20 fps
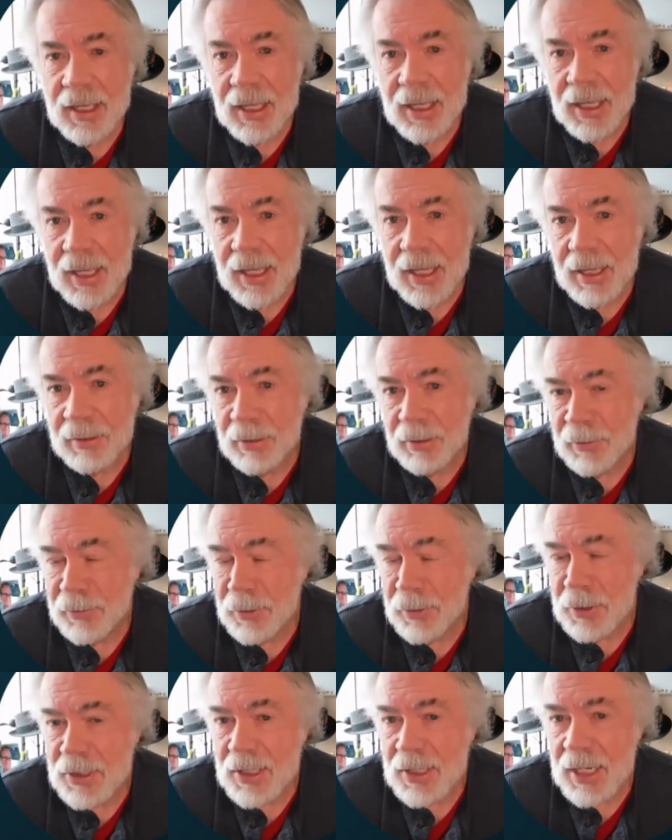The
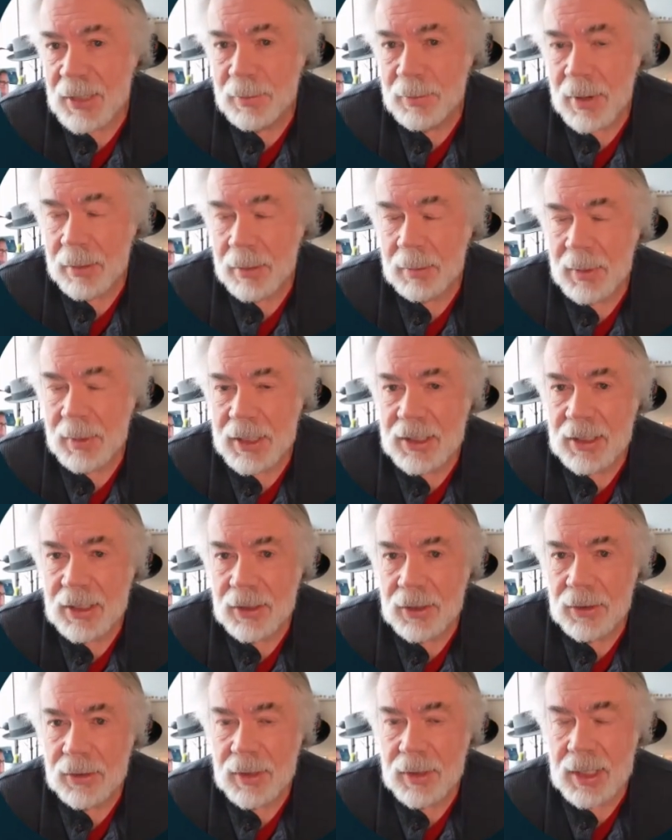first thing probably to
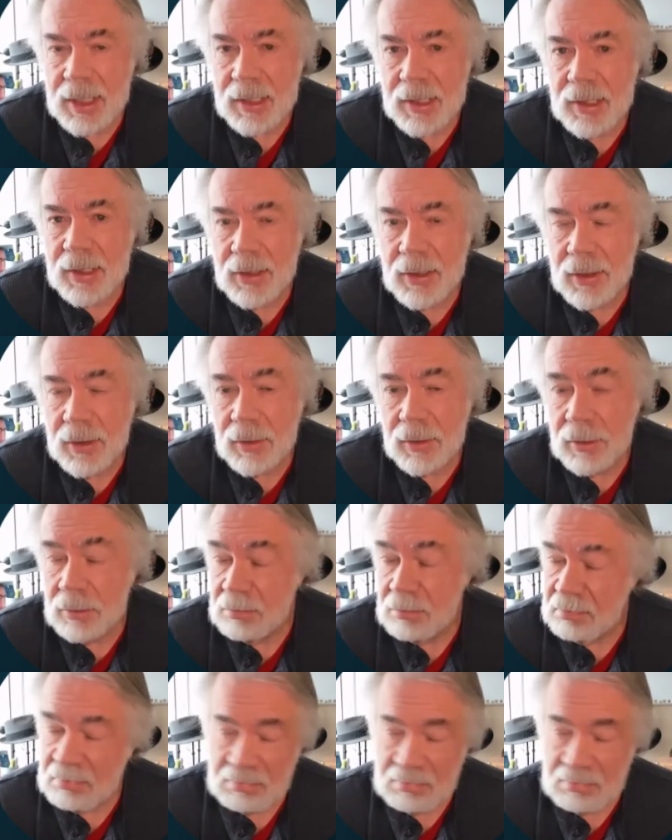do is to